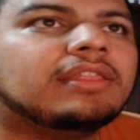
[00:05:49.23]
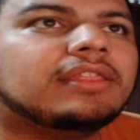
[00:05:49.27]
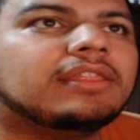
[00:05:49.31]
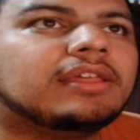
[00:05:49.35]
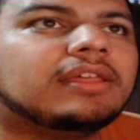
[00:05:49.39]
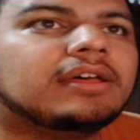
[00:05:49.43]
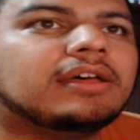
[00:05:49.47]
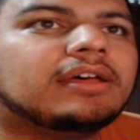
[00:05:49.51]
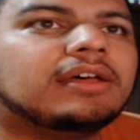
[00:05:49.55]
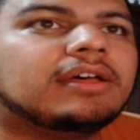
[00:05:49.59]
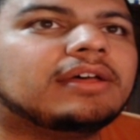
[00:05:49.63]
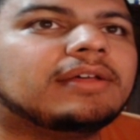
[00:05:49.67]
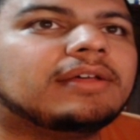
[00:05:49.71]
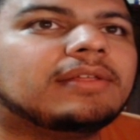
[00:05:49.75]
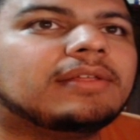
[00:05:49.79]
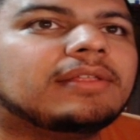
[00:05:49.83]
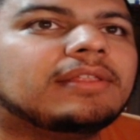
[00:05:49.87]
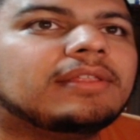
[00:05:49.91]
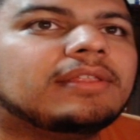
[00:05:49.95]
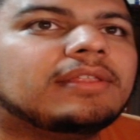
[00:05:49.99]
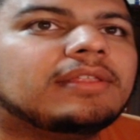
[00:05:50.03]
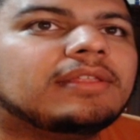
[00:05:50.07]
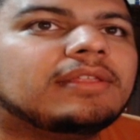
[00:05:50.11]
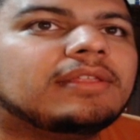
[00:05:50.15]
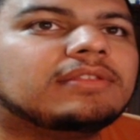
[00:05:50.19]
The
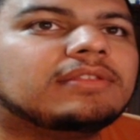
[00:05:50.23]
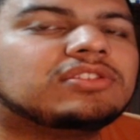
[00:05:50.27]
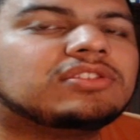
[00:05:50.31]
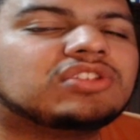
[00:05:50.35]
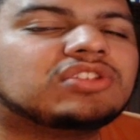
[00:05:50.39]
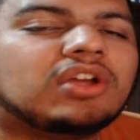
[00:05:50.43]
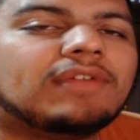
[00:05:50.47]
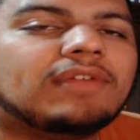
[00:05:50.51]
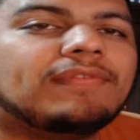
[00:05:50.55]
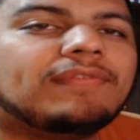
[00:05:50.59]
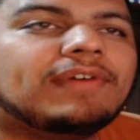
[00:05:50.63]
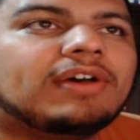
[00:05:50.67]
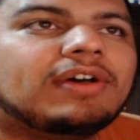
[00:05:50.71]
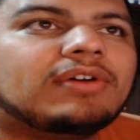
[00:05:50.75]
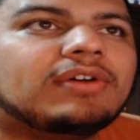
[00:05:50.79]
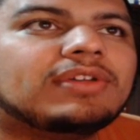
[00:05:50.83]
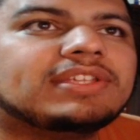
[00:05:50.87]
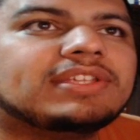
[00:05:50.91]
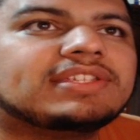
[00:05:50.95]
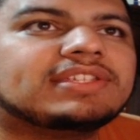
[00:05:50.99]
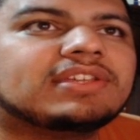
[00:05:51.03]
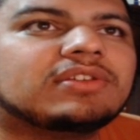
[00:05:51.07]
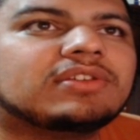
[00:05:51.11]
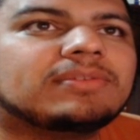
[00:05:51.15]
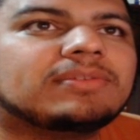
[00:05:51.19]
tar file
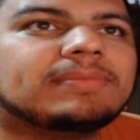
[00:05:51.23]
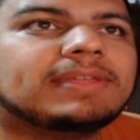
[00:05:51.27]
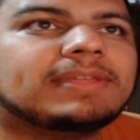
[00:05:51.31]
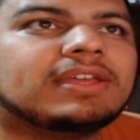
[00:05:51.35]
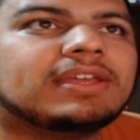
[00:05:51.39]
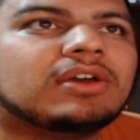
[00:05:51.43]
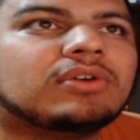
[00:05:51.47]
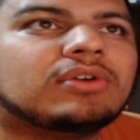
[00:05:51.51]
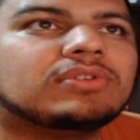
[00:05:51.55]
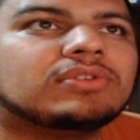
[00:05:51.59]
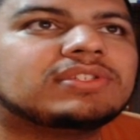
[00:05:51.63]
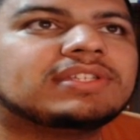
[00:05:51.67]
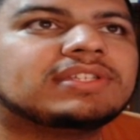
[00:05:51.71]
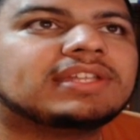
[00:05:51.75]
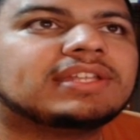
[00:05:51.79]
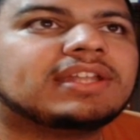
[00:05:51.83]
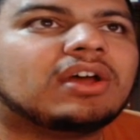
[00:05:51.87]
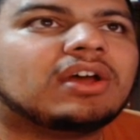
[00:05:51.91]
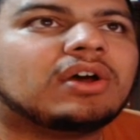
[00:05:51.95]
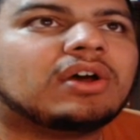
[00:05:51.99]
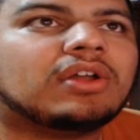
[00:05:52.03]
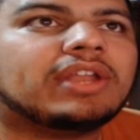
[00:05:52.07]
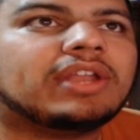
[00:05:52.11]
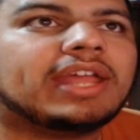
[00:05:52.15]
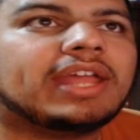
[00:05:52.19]
is going to be
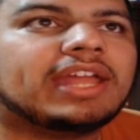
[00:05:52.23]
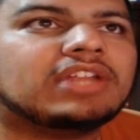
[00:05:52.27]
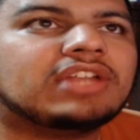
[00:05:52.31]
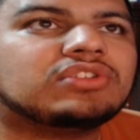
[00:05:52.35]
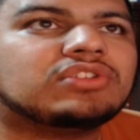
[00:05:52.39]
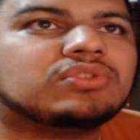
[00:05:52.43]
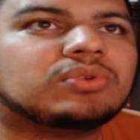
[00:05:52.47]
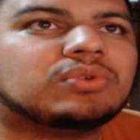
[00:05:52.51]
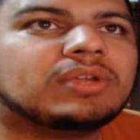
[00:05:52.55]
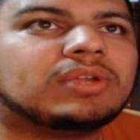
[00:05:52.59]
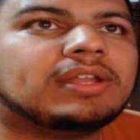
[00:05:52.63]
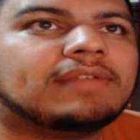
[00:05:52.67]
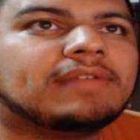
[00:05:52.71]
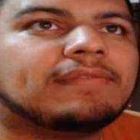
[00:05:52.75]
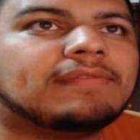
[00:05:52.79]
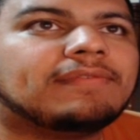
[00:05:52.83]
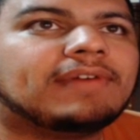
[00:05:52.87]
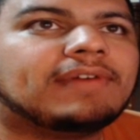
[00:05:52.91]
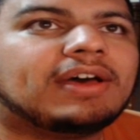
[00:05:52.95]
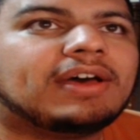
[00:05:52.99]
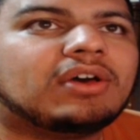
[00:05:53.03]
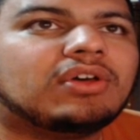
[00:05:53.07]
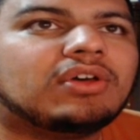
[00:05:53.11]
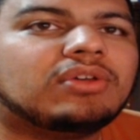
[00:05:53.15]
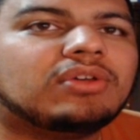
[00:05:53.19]
hosted on Android
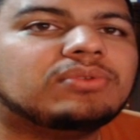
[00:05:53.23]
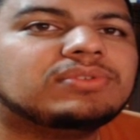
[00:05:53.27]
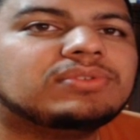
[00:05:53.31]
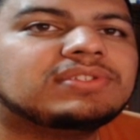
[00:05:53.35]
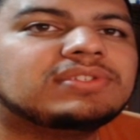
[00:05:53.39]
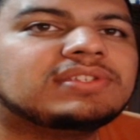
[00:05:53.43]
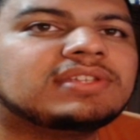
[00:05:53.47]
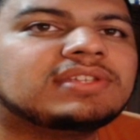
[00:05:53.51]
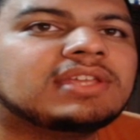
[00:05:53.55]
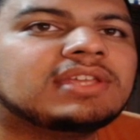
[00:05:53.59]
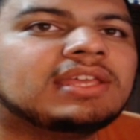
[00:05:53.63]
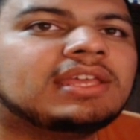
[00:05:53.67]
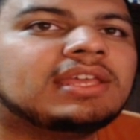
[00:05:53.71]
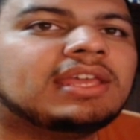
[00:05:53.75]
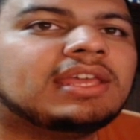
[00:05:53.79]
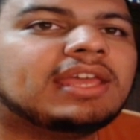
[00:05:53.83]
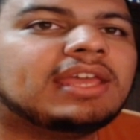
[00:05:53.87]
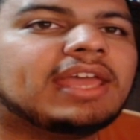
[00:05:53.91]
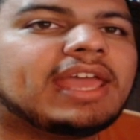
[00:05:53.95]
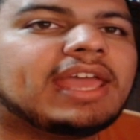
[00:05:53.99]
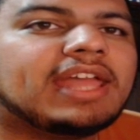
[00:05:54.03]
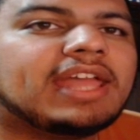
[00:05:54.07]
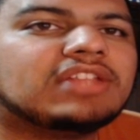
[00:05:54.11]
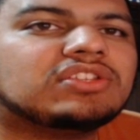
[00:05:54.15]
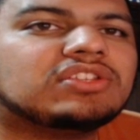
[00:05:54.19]
file host,
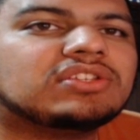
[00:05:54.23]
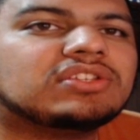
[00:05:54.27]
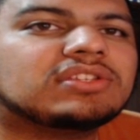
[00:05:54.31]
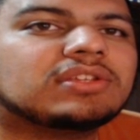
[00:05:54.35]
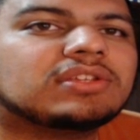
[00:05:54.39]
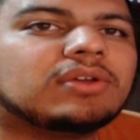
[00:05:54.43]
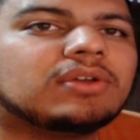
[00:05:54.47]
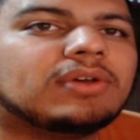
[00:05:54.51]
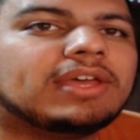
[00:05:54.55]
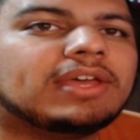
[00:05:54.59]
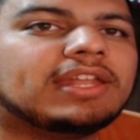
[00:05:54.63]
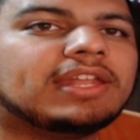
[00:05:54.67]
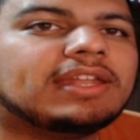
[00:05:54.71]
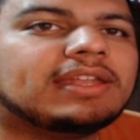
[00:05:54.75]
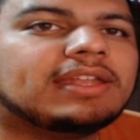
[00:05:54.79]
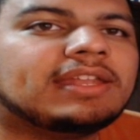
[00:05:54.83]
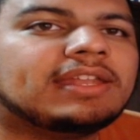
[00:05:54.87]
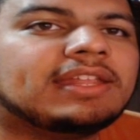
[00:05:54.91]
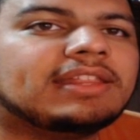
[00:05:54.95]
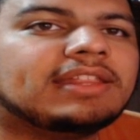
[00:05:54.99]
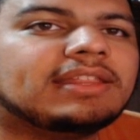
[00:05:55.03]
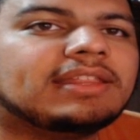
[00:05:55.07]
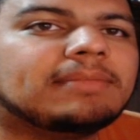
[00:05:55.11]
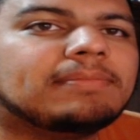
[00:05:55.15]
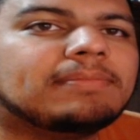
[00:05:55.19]
and just go ahead and
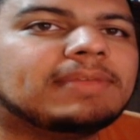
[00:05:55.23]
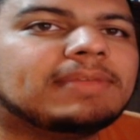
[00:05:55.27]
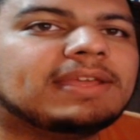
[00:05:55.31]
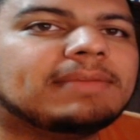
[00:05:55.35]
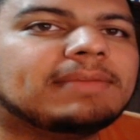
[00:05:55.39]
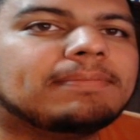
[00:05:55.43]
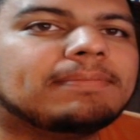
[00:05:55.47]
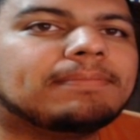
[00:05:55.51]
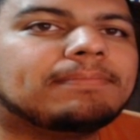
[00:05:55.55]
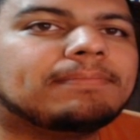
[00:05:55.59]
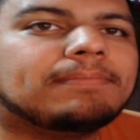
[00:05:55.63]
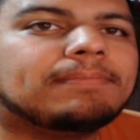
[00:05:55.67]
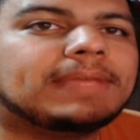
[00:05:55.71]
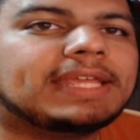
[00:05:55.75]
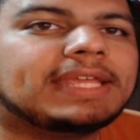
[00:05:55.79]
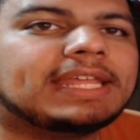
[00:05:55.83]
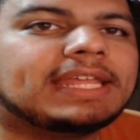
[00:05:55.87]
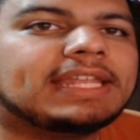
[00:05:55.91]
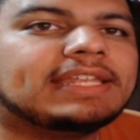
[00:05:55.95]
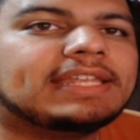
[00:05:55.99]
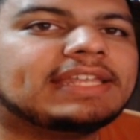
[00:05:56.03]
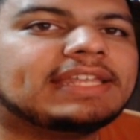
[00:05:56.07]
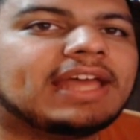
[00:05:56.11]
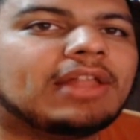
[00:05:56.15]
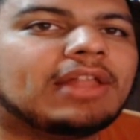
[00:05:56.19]
hit the big
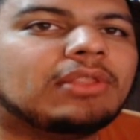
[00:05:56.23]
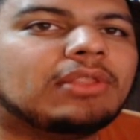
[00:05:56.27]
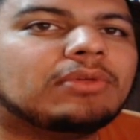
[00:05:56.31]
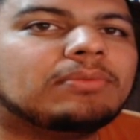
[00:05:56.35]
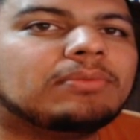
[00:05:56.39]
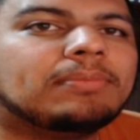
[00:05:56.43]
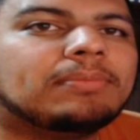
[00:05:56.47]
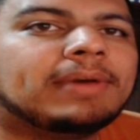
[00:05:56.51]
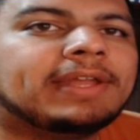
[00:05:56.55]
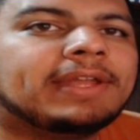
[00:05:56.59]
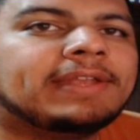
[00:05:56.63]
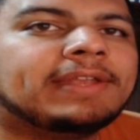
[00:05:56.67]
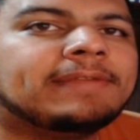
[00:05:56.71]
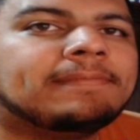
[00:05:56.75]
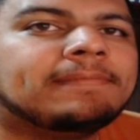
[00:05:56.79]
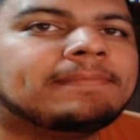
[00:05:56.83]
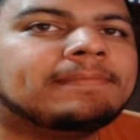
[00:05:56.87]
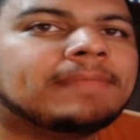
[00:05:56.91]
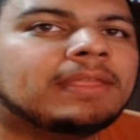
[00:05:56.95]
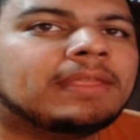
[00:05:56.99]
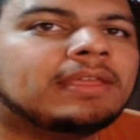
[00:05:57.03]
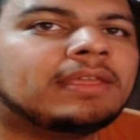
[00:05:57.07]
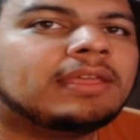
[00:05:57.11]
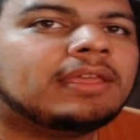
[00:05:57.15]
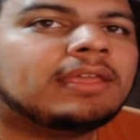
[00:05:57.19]
begin download button
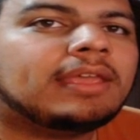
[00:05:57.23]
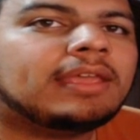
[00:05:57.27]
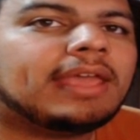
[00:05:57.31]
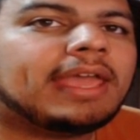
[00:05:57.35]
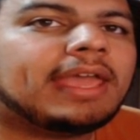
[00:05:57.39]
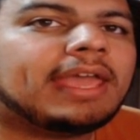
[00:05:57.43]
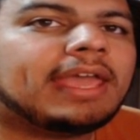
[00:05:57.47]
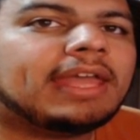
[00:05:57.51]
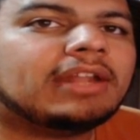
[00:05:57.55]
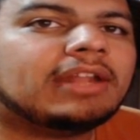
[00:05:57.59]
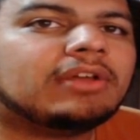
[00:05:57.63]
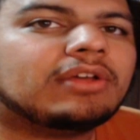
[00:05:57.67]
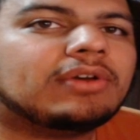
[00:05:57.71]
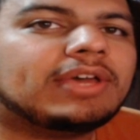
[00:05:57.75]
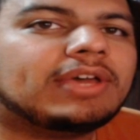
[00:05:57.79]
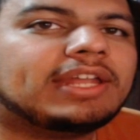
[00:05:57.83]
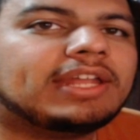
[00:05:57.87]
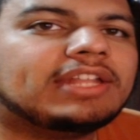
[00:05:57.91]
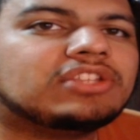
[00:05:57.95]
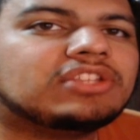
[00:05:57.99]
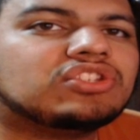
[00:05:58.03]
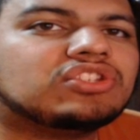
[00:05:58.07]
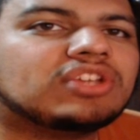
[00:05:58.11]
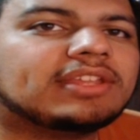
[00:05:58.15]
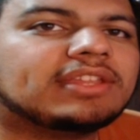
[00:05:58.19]
and go
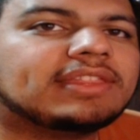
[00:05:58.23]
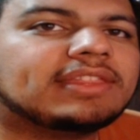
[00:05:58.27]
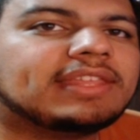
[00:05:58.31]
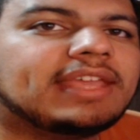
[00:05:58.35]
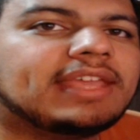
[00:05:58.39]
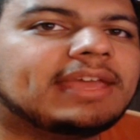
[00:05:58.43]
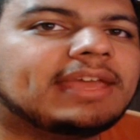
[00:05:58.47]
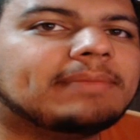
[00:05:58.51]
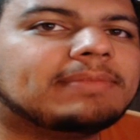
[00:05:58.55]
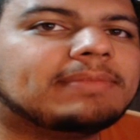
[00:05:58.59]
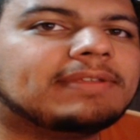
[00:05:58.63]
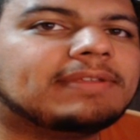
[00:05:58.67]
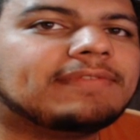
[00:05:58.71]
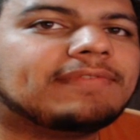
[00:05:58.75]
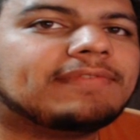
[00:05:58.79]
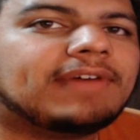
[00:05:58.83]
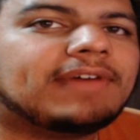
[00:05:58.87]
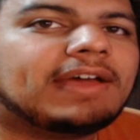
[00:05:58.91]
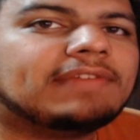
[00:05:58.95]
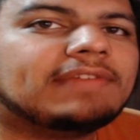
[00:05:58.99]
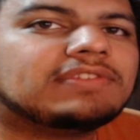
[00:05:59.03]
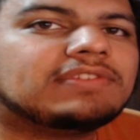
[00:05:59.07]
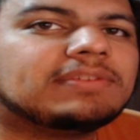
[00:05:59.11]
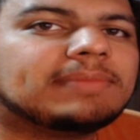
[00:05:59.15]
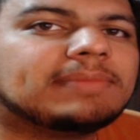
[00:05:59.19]
ahead and check the
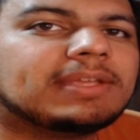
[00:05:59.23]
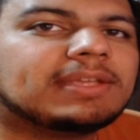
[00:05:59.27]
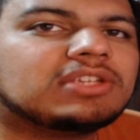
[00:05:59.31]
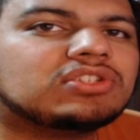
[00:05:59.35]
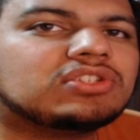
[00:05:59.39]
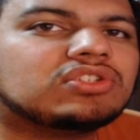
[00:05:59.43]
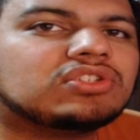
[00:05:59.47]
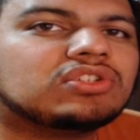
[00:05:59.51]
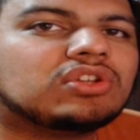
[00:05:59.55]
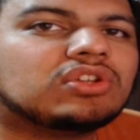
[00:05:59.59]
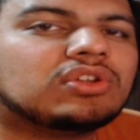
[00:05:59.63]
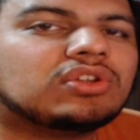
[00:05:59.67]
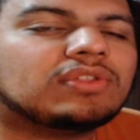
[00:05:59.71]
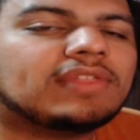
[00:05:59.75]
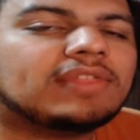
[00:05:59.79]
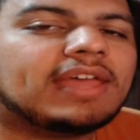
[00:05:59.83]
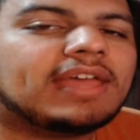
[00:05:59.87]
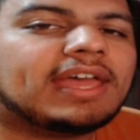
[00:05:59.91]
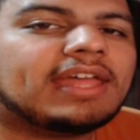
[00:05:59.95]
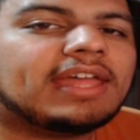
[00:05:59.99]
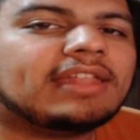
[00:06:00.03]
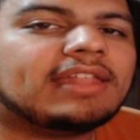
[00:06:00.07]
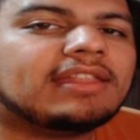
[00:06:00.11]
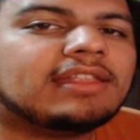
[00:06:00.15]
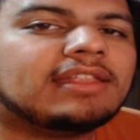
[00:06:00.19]
MD5 to make sure
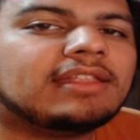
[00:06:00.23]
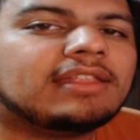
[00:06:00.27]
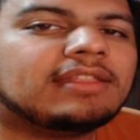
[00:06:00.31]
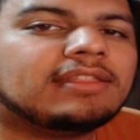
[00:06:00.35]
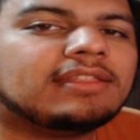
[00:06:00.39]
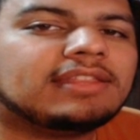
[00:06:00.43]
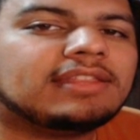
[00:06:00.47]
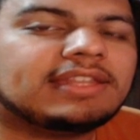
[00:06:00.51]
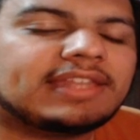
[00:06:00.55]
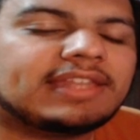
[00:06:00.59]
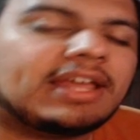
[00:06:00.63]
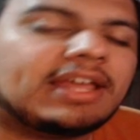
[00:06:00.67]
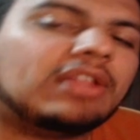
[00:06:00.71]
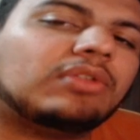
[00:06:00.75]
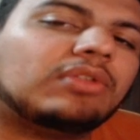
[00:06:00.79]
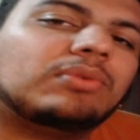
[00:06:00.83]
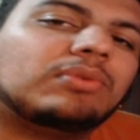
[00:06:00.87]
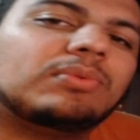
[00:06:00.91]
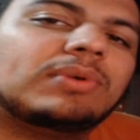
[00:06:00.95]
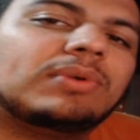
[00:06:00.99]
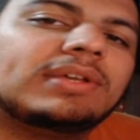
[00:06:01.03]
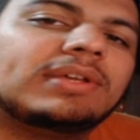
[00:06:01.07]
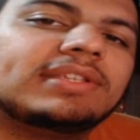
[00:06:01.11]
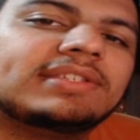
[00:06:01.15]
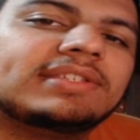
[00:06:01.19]
that the download
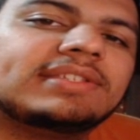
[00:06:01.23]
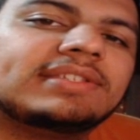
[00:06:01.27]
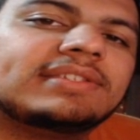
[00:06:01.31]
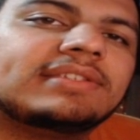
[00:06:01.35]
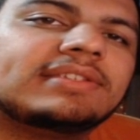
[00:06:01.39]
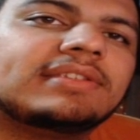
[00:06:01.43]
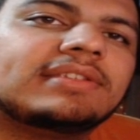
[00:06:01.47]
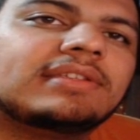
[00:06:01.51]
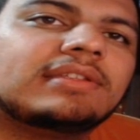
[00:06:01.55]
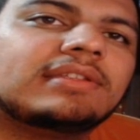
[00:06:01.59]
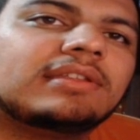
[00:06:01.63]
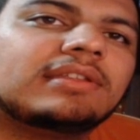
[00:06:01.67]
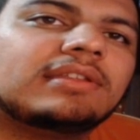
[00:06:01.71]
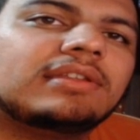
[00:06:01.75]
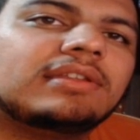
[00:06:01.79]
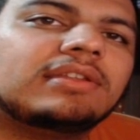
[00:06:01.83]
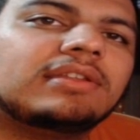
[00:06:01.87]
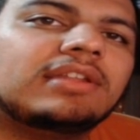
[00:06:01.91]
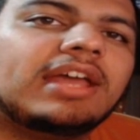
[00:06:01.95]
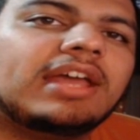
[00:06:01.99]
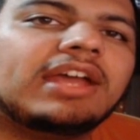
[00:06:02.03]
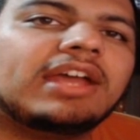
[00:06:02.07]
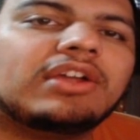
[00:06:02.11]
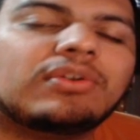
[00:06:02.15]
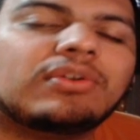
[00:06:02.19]
was
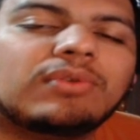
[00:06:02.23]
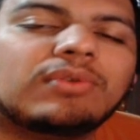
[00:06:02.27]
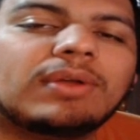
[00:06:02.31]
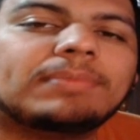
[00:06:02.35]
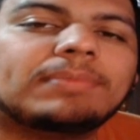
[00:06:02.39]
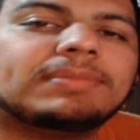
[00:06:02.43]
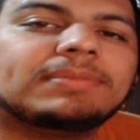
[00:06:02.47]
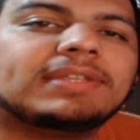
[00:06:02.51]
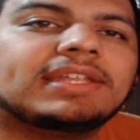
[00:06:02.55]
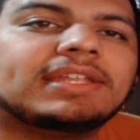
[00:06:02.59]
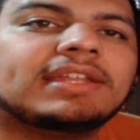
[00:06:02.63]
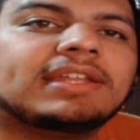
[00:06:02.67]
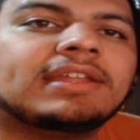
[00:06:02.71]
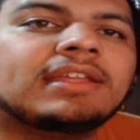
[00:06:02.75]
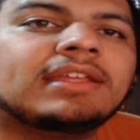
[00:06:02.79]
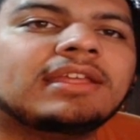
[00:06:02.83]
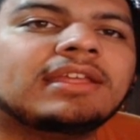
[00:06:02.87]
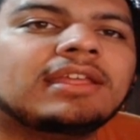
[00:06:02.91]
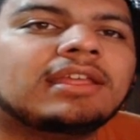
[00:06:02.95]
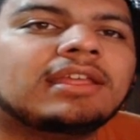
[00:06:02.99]
not corrupted